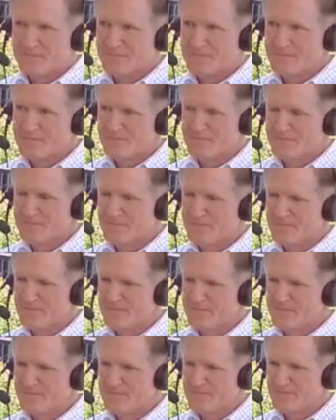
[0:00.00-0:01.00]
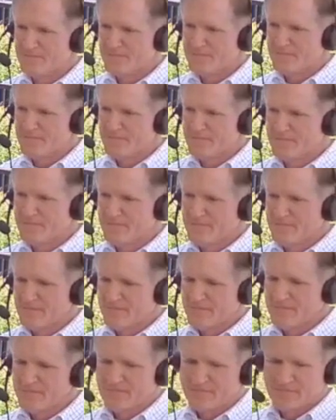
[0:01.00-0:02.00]

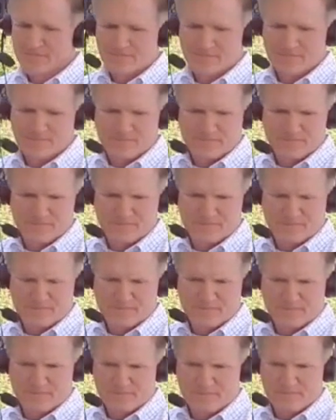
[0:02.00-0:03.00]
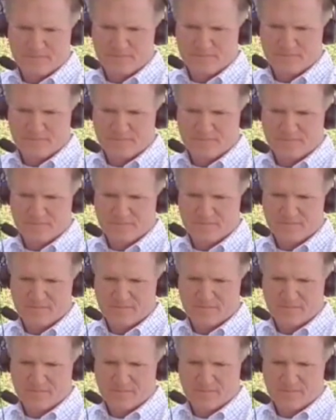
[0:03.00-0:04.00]

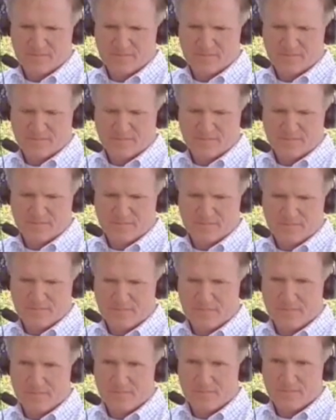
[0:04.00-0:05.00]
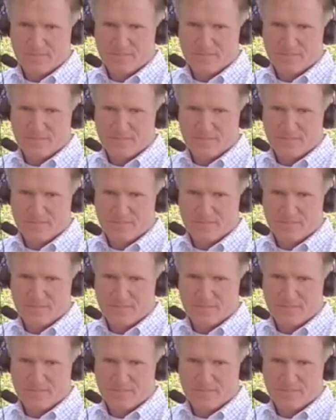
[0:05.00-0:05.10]
This person isn't speaking.